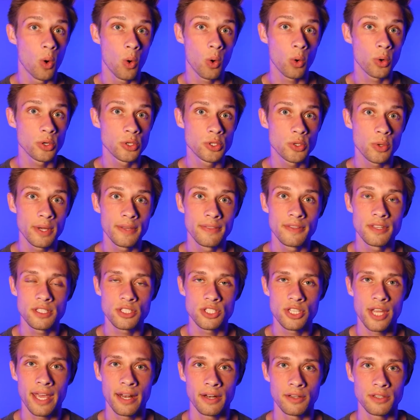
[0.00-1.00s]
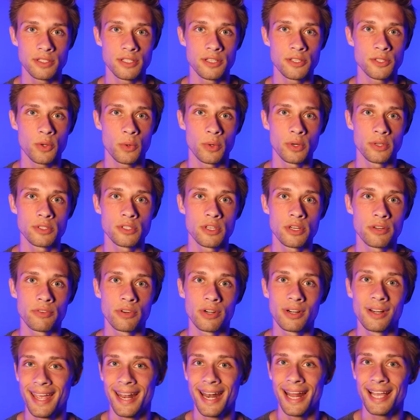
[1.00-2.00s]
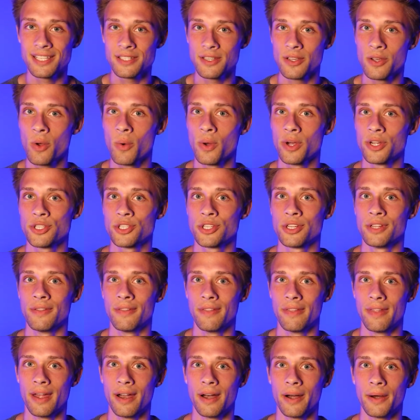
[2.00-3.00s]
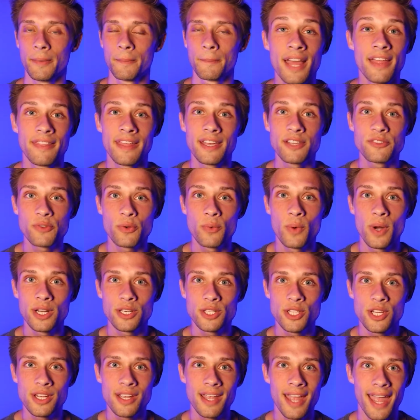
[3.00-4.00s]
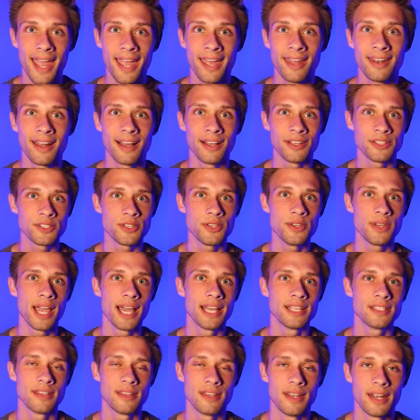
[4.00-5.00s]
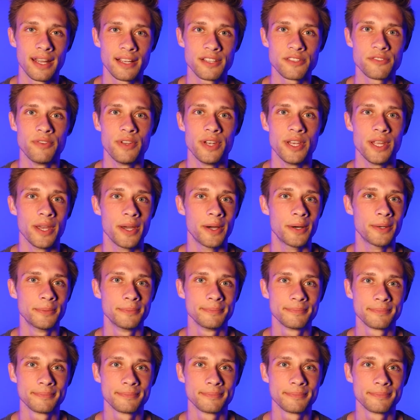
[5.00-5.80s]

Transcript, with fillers: or join this channel's Discord server and ask a question there. Thanks for watching, and I'll see you guys in the next video.